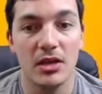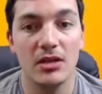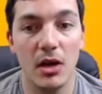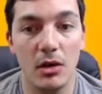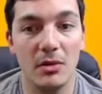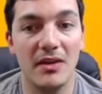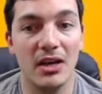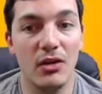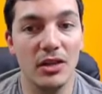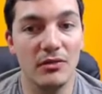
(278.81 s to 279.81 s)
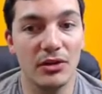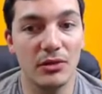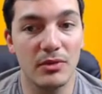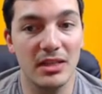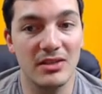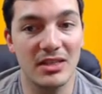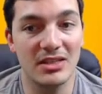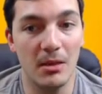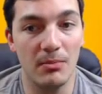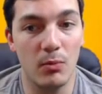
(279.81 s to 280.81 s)
going, we've got all level 3s
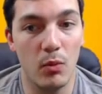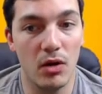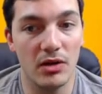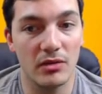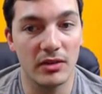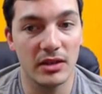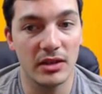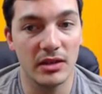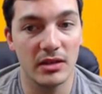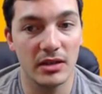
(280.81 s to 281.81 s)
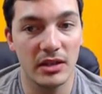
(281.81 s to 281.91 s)
except one over here,